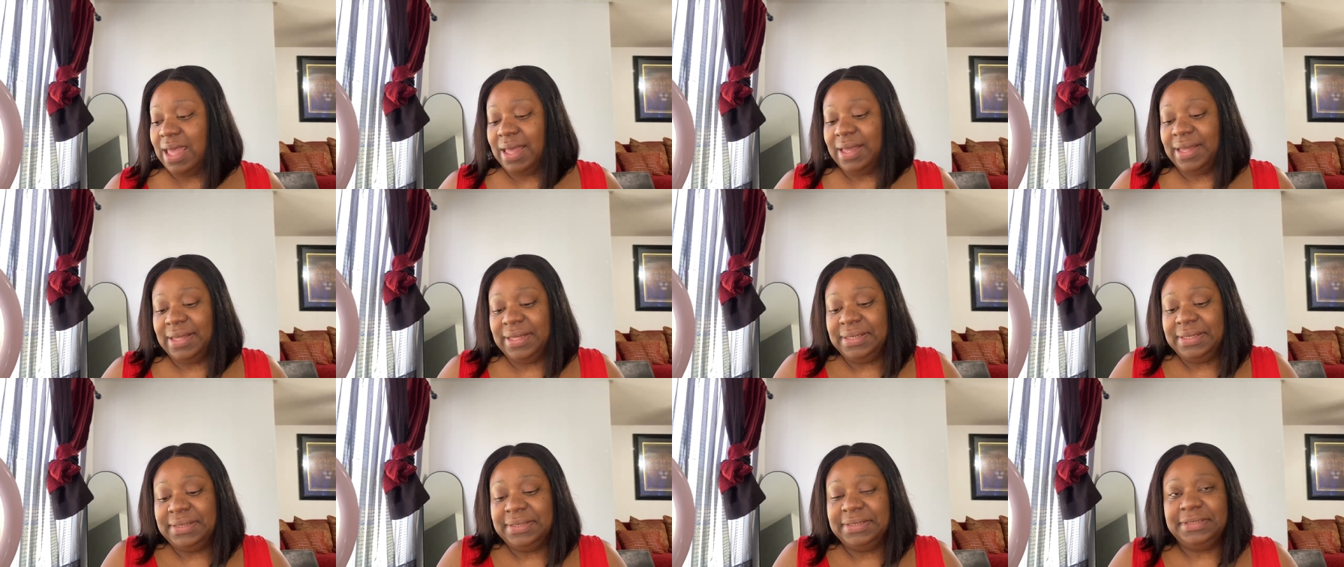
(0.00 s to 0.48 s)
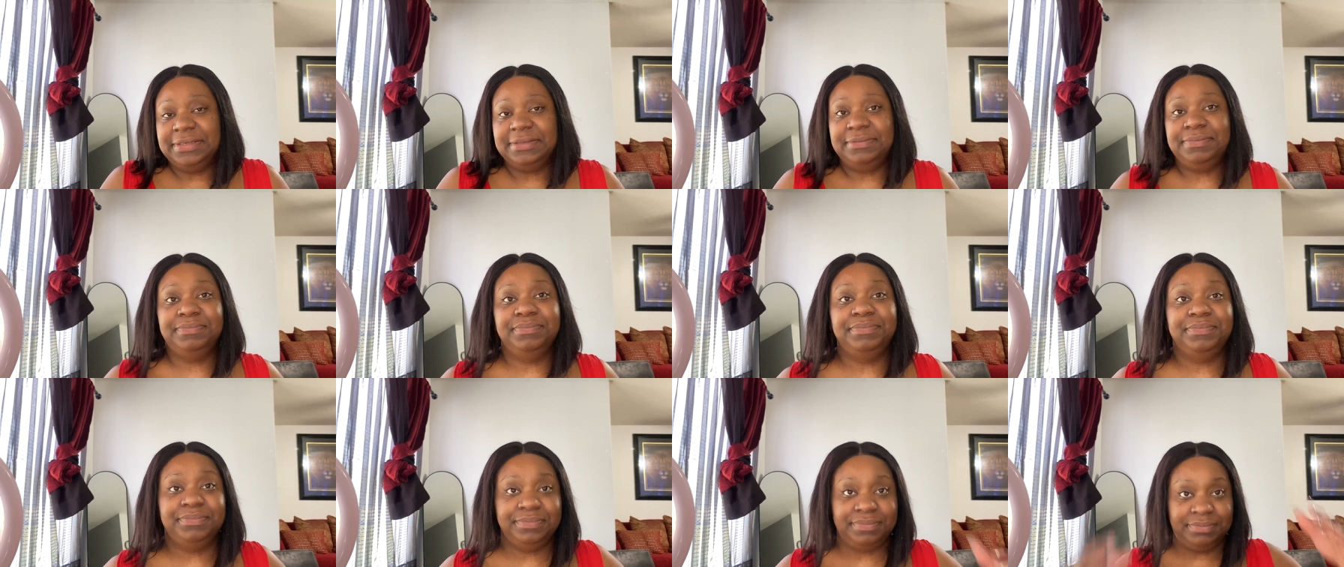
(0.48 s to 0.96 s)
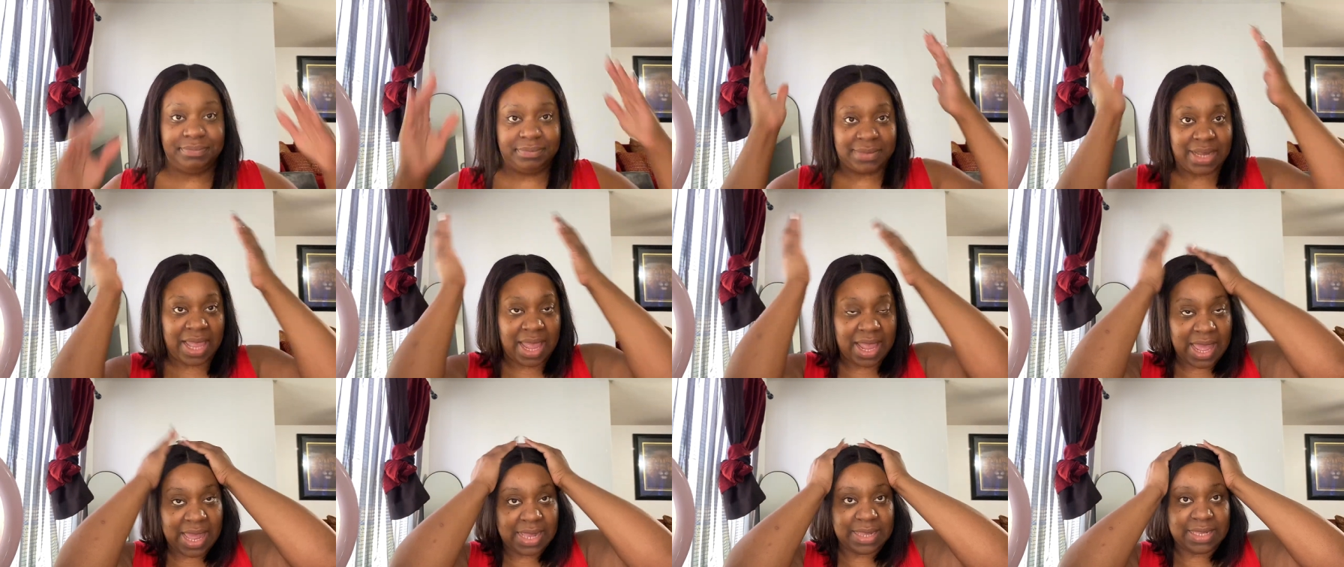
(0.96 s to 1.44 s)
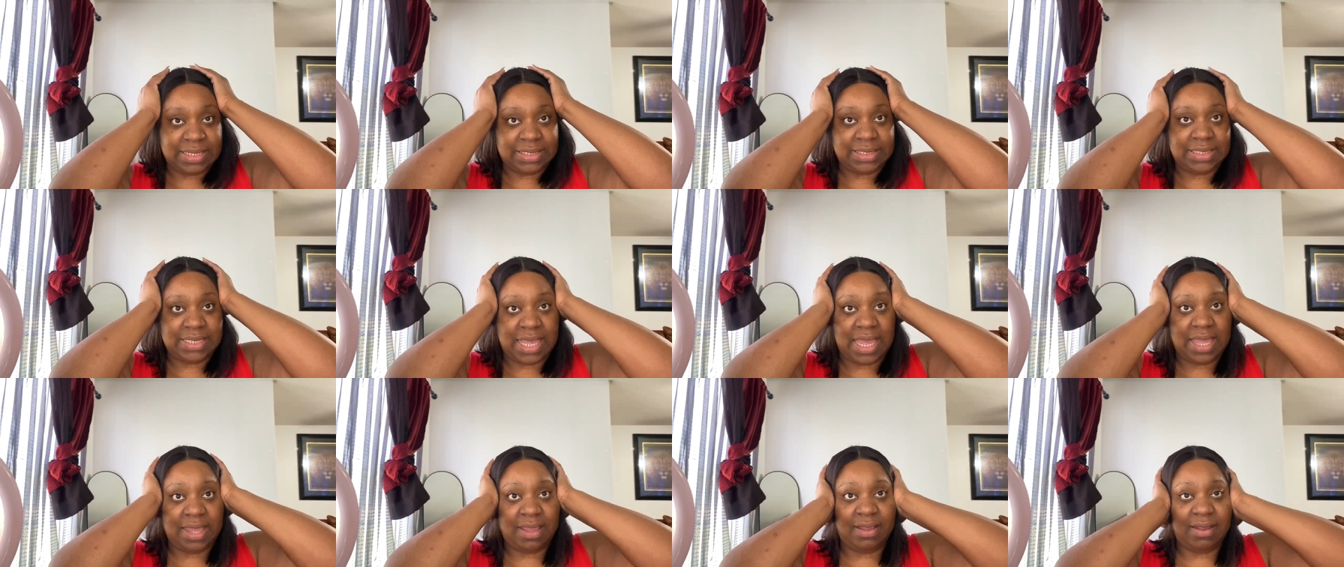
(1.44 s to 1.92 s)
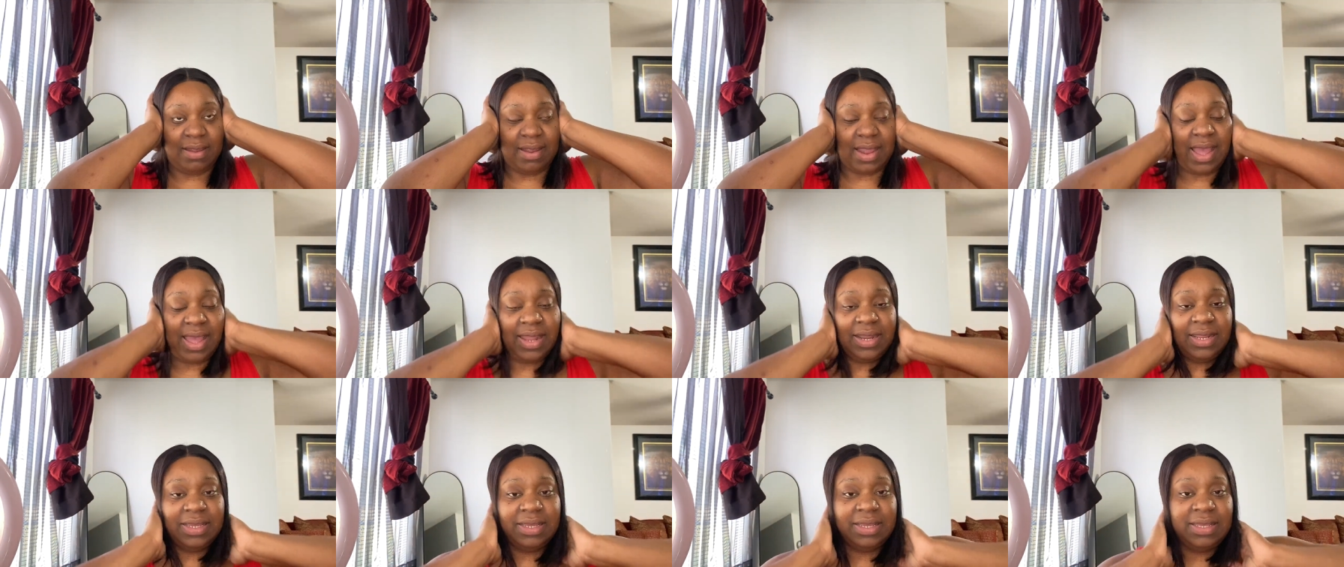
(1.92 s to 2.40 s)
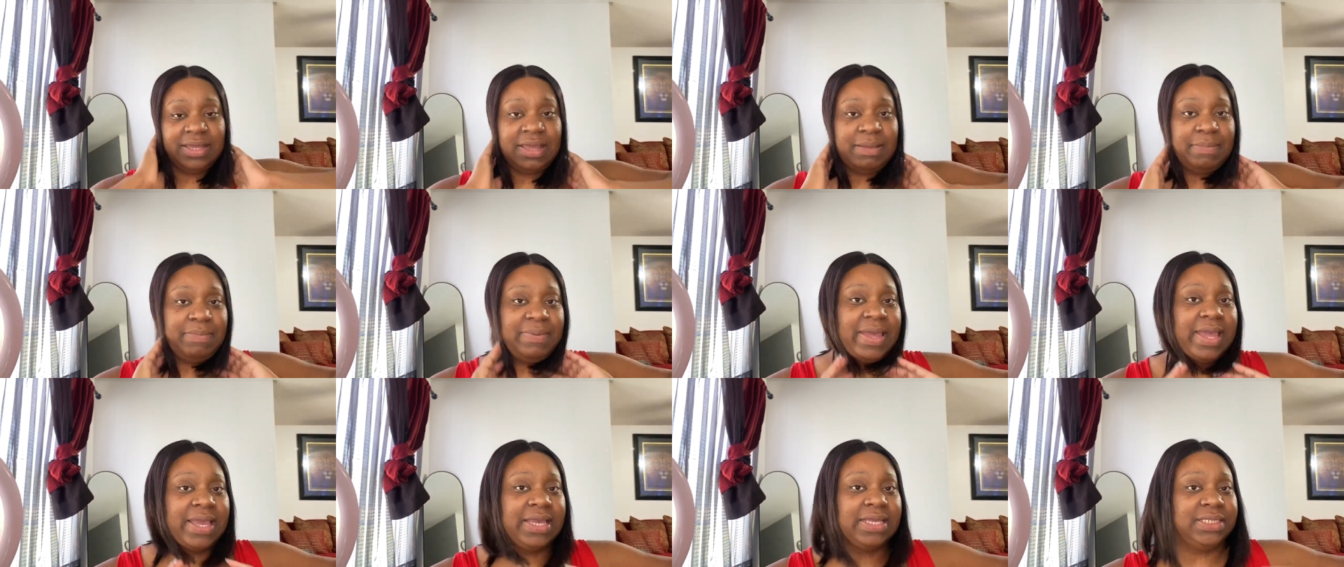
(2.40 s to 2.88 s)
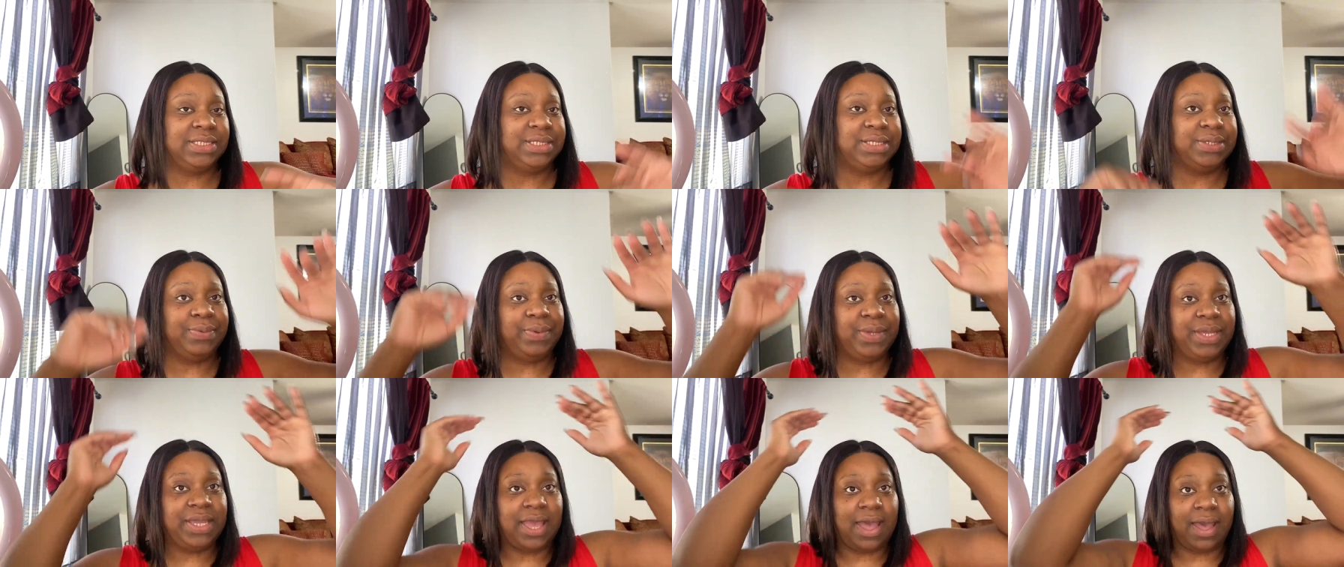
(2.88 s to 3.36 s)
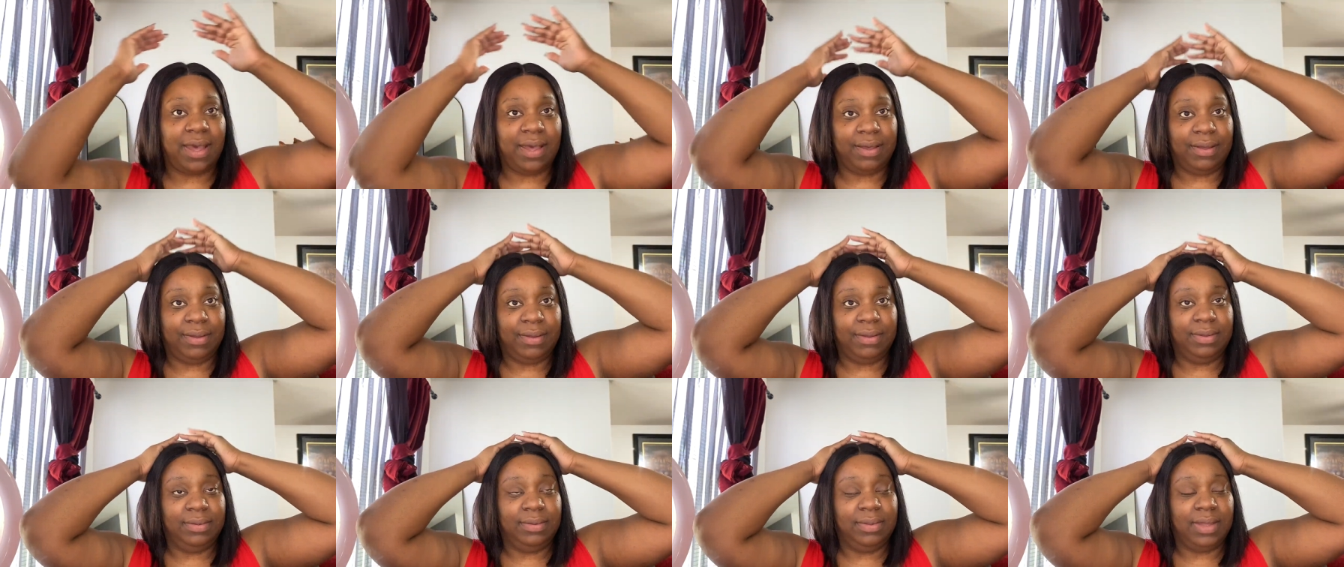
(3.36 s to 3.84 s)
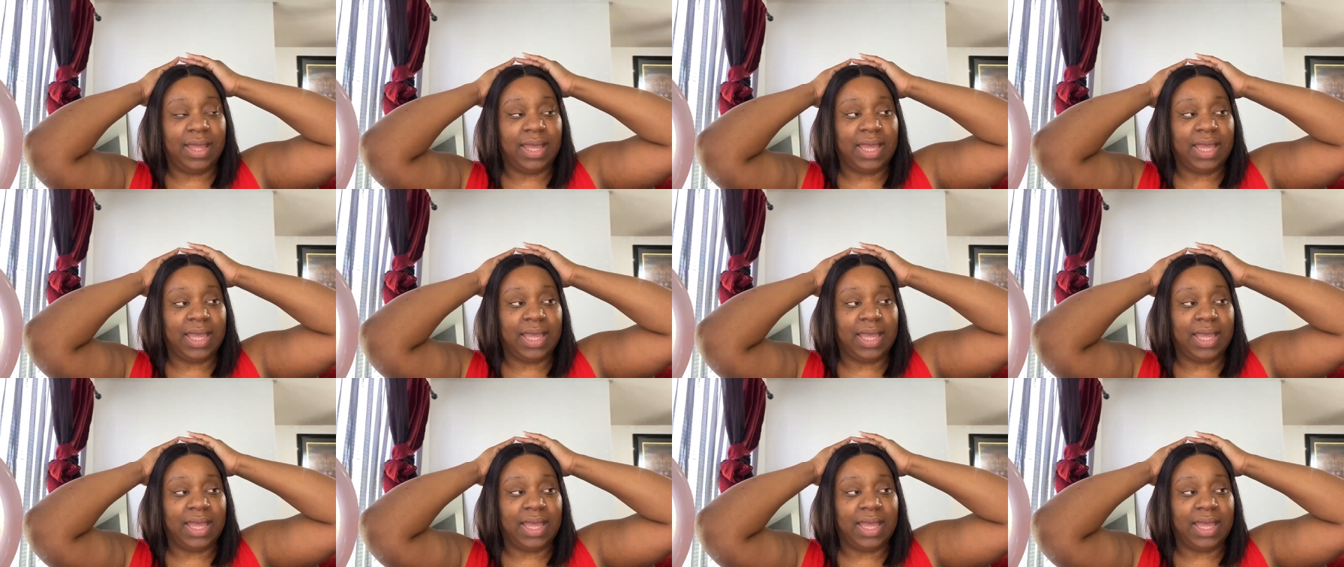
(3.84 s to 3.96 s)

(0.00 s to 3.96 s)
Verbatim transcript: Um, I got this hair. I didn't unpackage it with y'all.